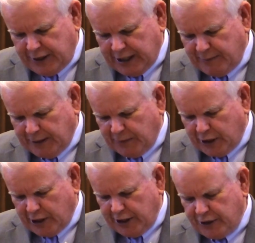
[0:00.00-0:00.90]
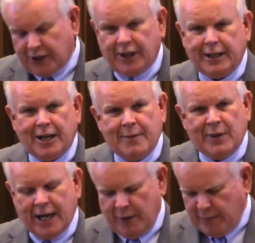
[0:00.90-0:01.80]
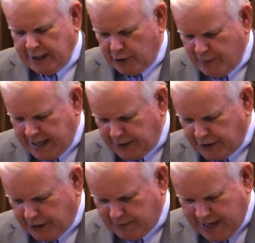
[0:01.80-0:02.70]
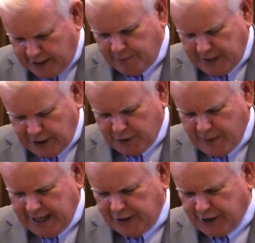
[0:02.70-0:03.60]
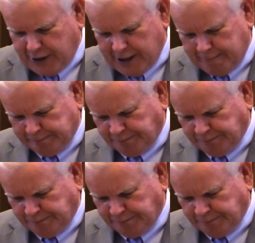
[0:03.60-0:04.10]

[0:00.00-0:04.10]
I summed up the courage to take on Mountain Meadows Massacre.